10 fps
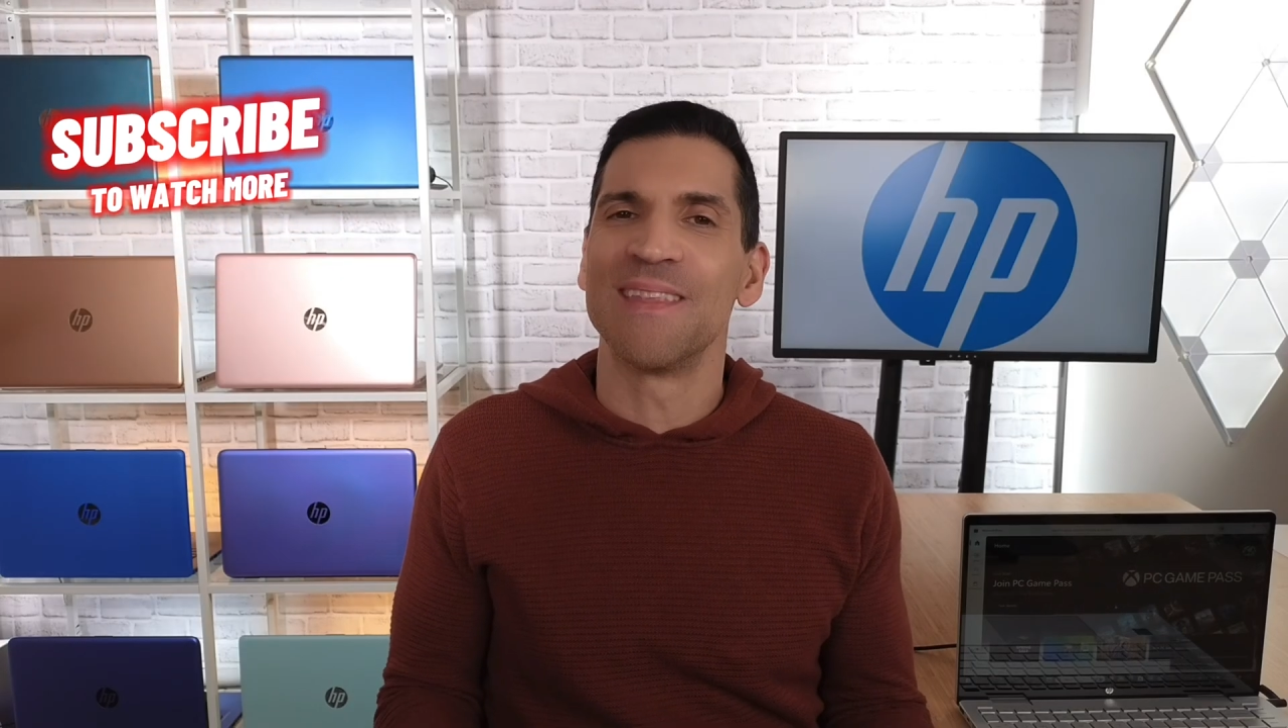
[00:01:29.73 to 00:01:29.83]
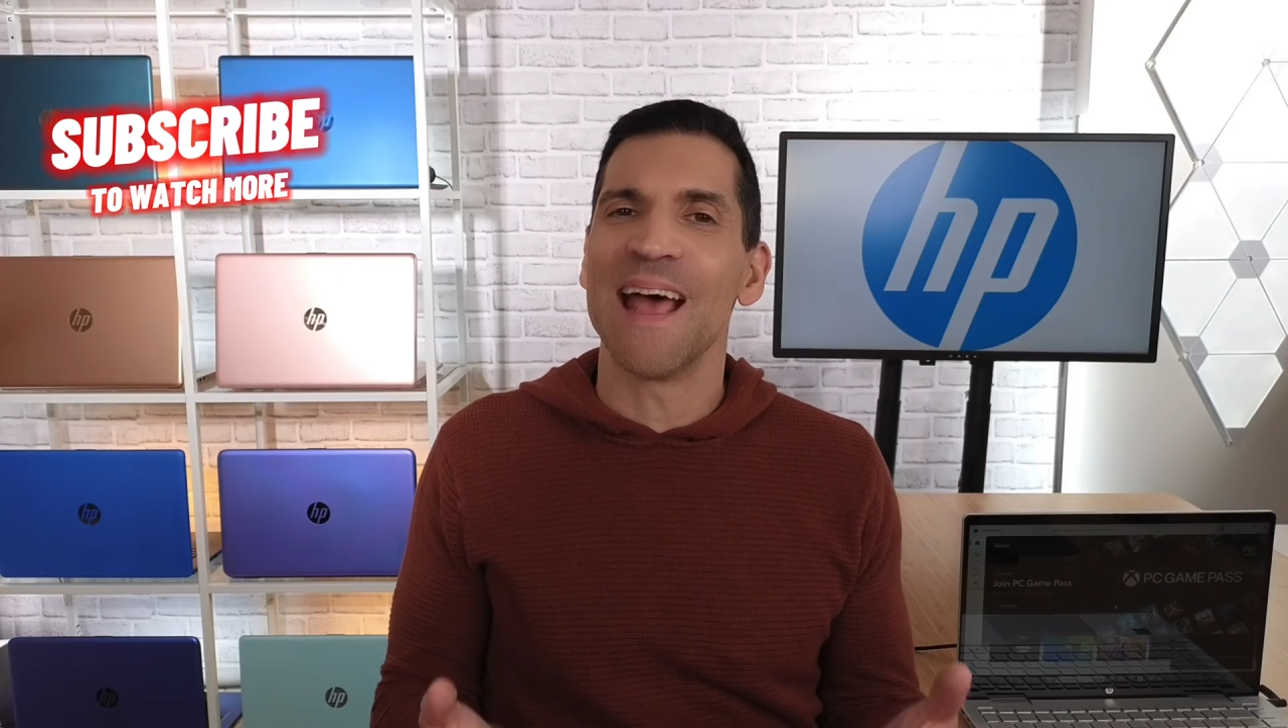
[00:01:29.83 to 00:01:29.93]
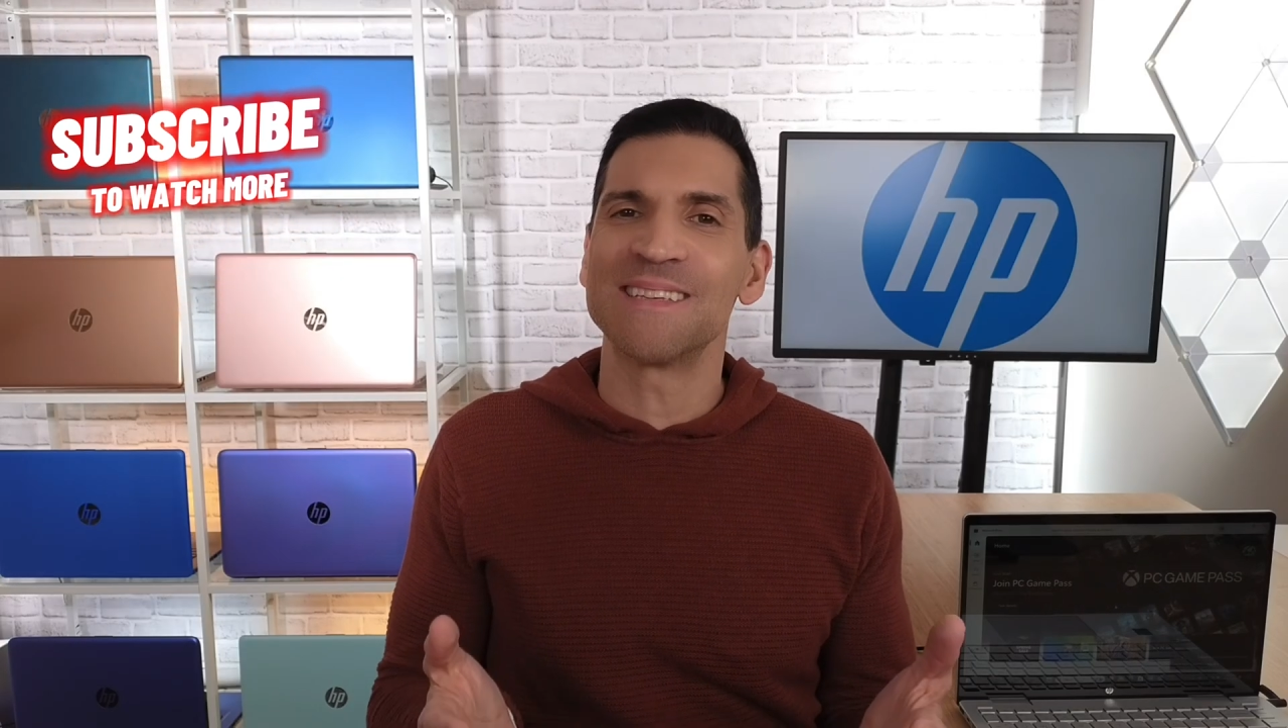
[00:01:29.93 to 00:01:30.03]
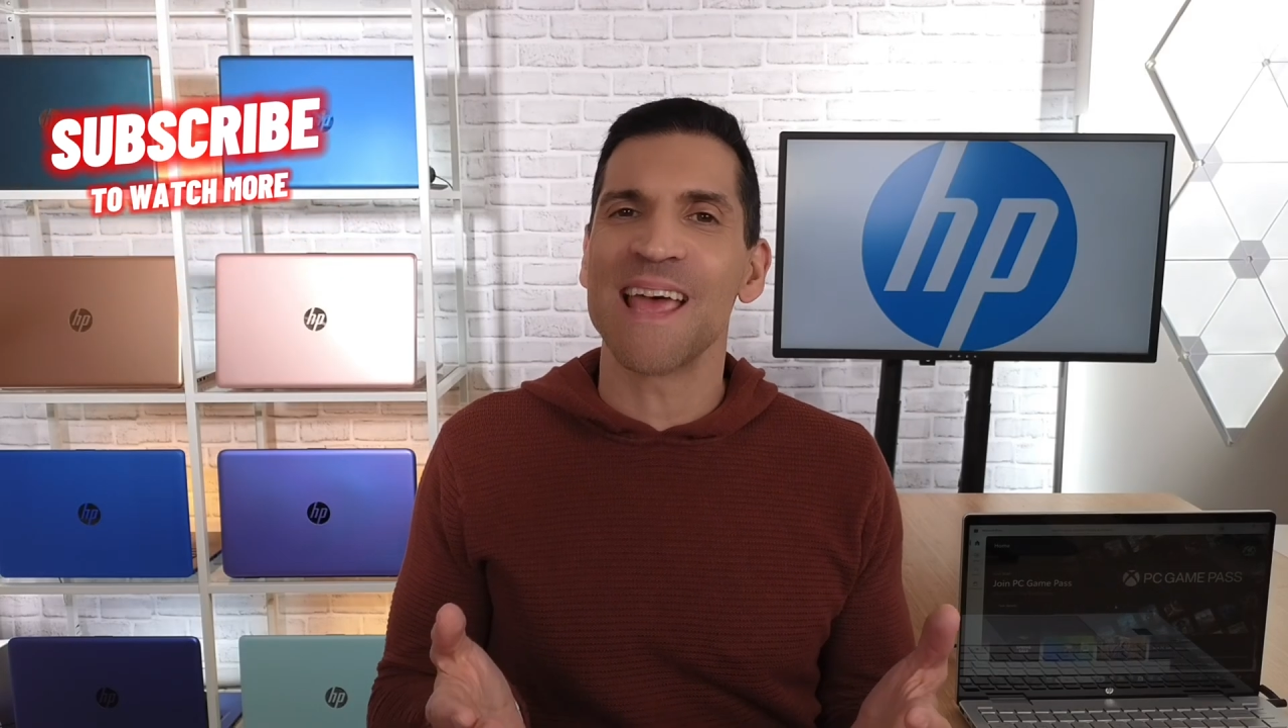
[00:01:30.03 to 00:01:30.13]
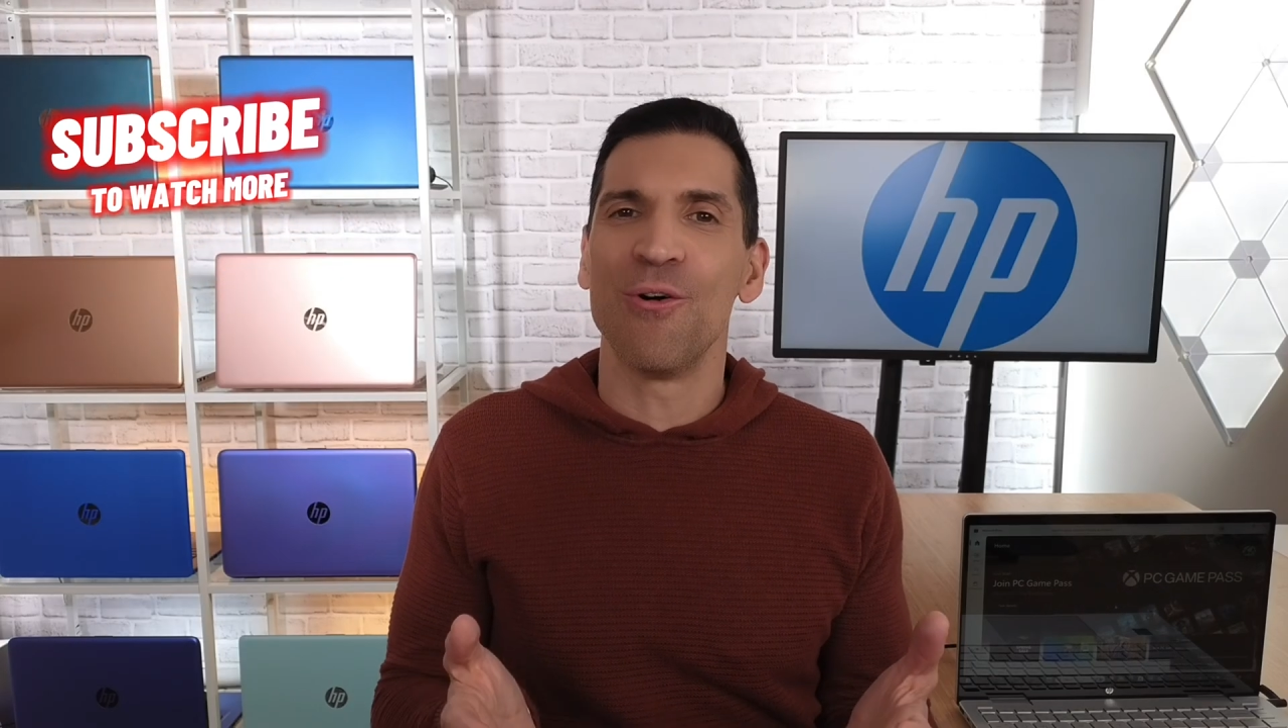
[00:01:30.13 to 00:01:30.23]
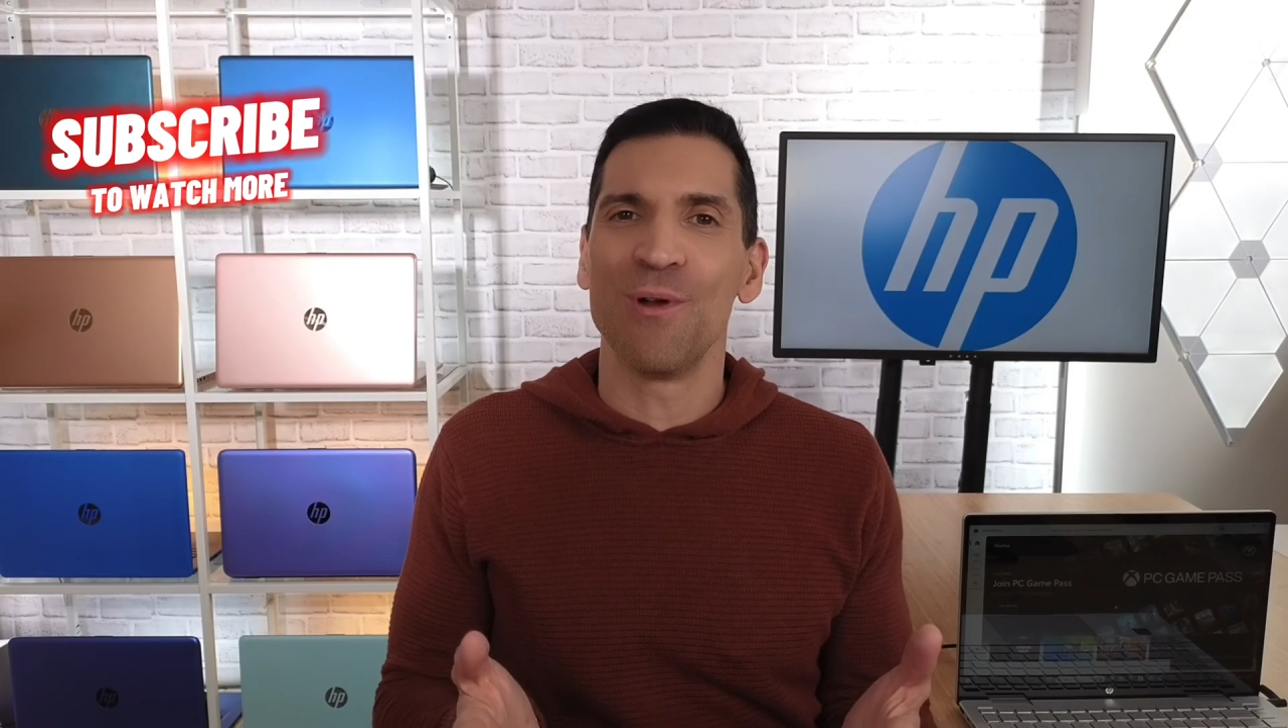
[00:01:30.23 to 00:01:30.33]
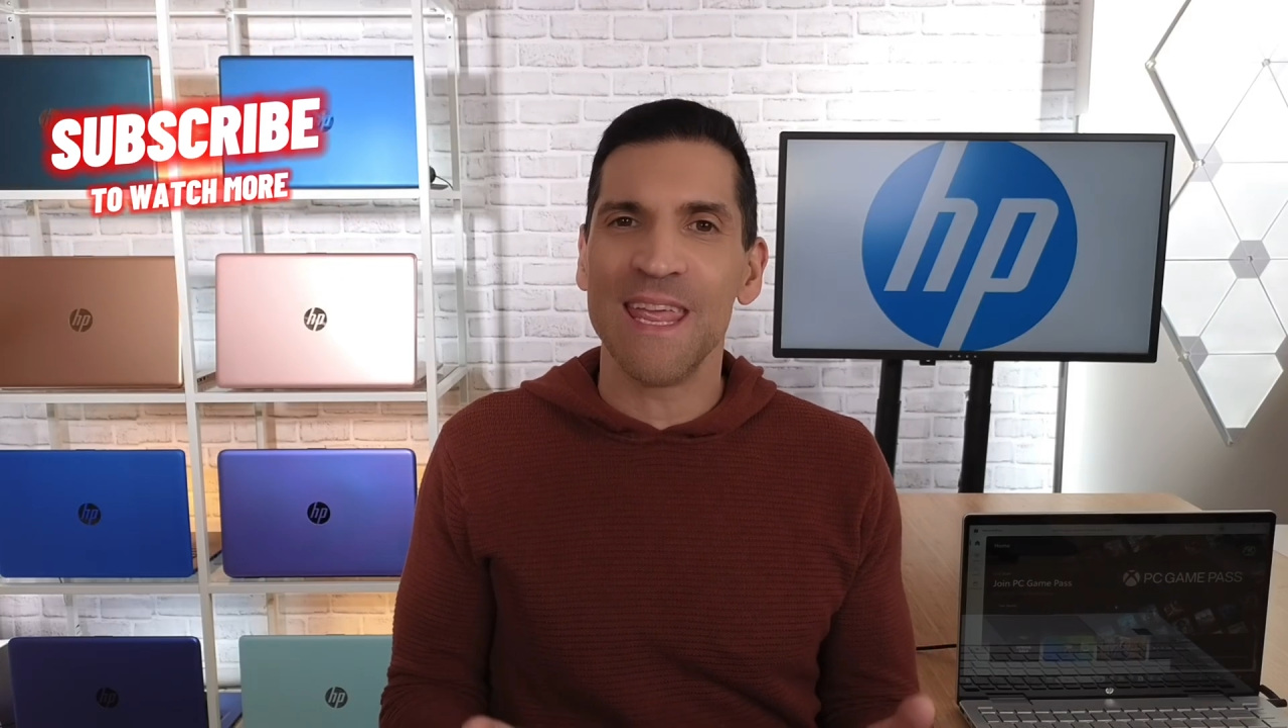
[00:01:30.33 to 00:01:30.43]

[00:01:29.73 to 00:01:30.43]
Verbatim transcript: That's how